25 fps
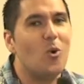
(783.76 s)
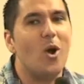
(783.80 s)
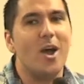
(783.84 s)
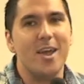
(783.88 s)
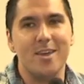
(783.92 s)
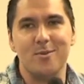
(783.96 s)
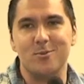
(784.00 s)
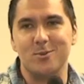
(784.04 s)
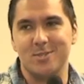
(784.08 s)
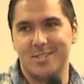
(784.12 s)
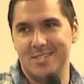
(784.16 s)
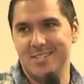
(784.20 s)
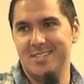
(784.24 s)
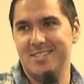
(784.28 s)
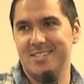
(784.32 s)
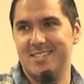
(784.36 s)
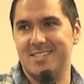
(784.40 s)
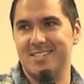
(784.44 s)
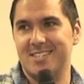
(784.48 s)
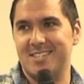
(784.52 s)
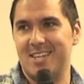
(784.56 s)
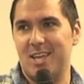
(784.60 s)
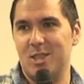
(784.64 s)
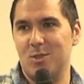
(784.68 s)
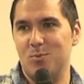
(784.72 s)
why it was easy
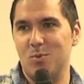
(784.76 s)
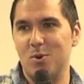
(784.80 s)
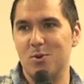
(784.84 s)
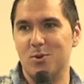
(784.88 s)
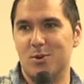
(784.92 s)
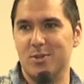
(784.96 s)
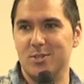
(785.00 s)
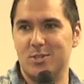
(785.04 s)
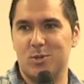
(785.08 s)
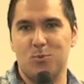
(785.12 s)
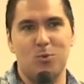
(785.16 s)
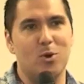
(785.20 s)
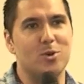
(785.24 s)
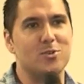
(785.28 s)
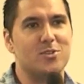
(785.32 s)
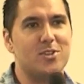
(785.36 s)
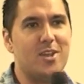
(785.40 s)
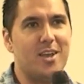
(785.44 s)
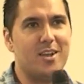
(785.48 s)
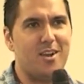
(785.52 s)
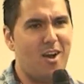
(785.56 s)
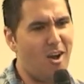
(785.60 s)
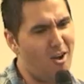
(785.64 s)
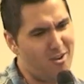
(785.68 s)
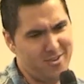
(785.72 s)
to stay in the world, because the world's
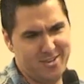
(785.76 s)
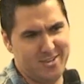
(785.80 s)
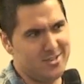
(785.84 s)
like, oh,